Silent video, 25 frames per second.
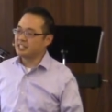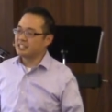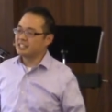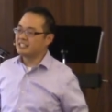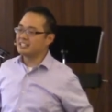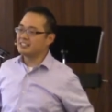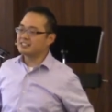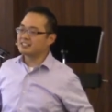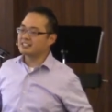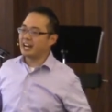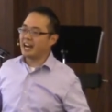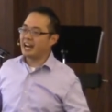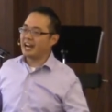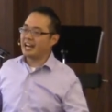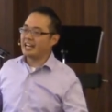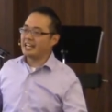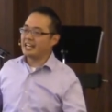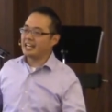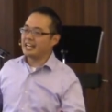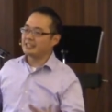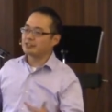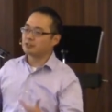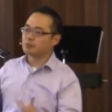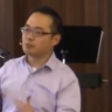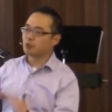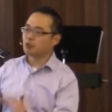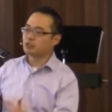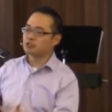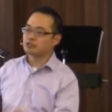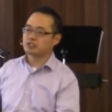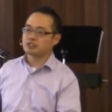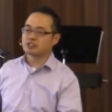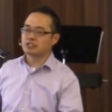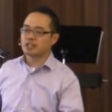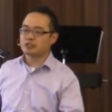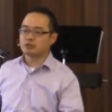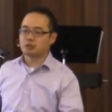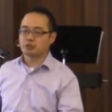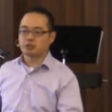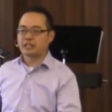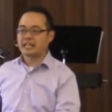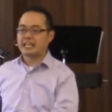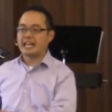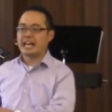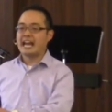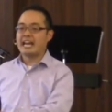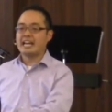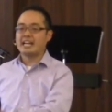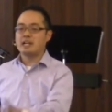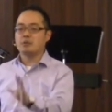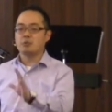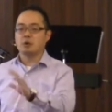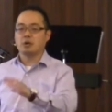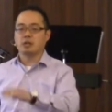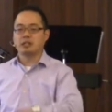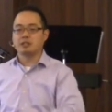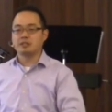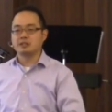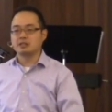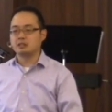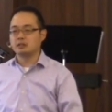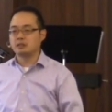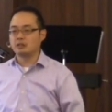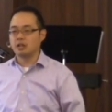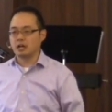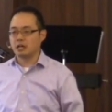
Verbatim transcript: This guy is more successful than any one